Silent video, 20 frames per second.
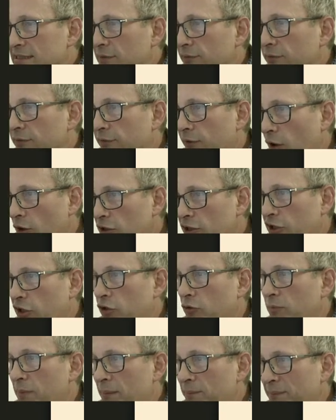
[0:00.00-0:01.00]

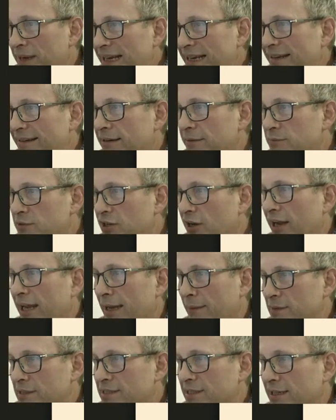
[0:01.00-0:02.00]
volume medium
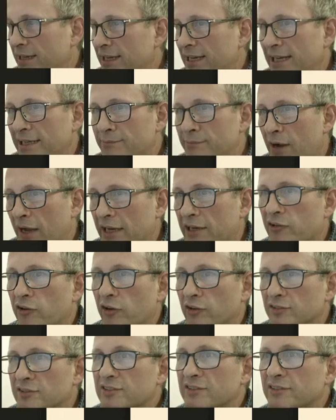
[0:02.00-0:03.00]
diameter in
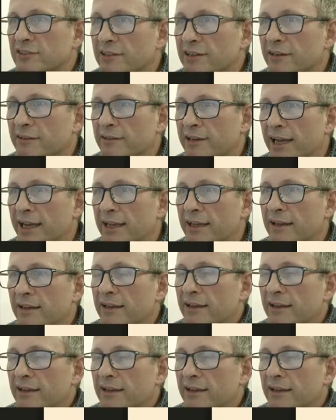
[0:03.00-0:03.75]
microns, okay?